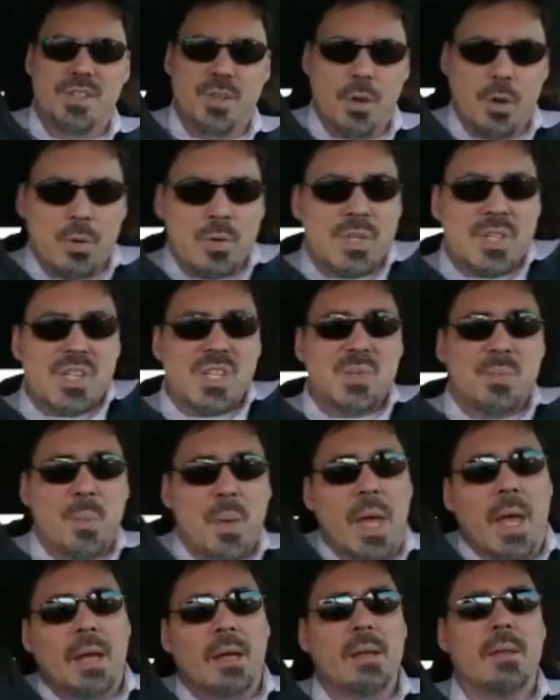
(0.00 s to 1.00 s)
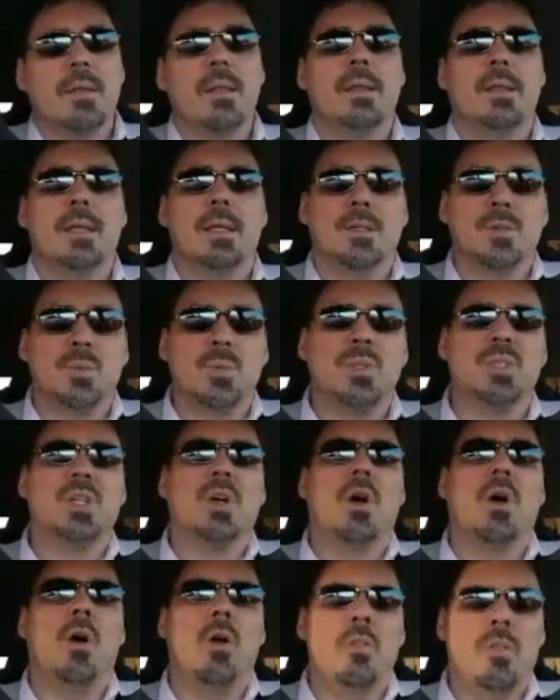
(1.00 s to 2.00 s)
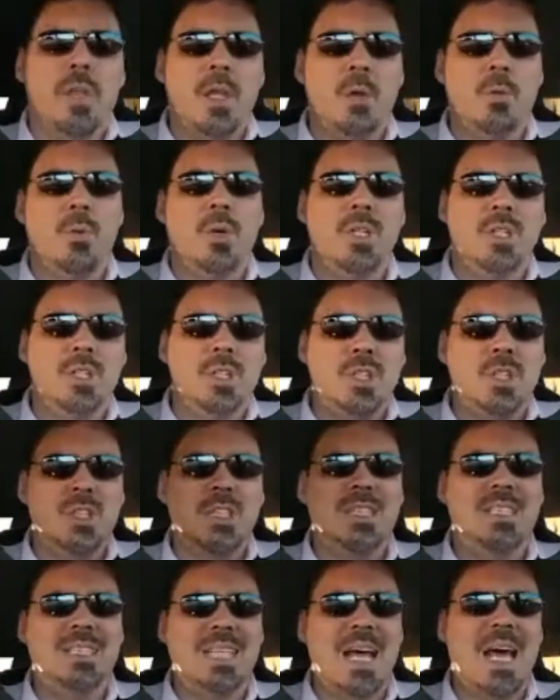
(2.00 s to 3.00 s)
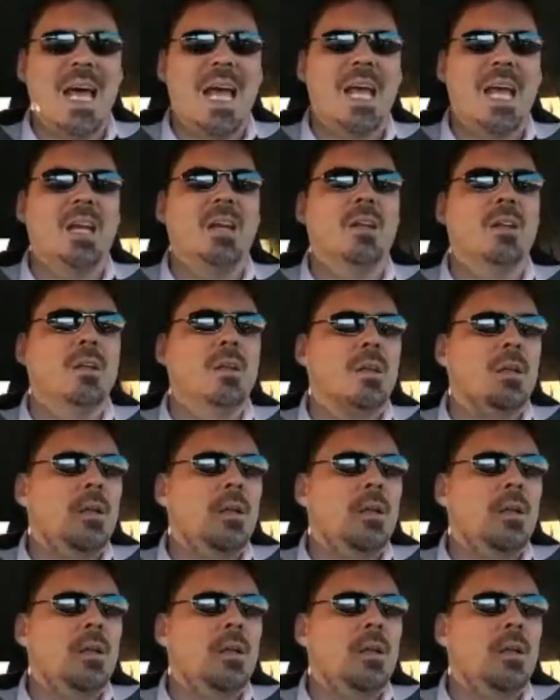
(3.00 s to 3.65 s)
suspect that this was all the original design